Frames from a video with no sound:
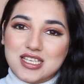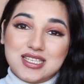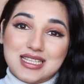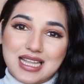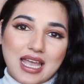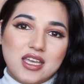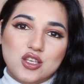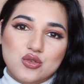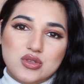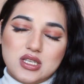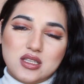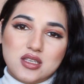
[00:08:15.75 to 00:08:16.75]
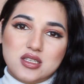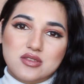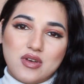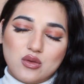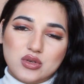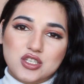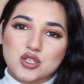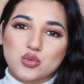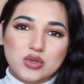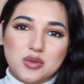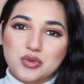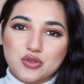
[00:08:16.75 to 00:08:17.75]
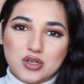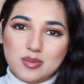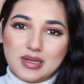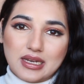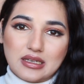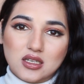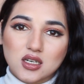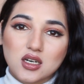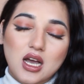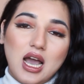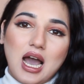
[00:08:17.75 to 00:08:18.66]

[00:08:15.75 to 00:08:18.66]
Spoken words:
just like using this foundation with the beauty blender.